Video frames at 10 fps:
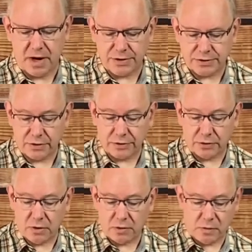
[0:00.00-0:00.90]
so the
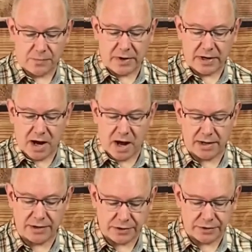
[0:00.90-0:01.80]
Lord will bring
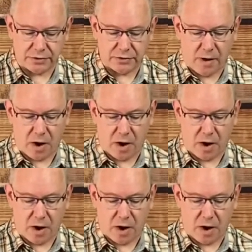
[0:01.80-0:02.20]
on you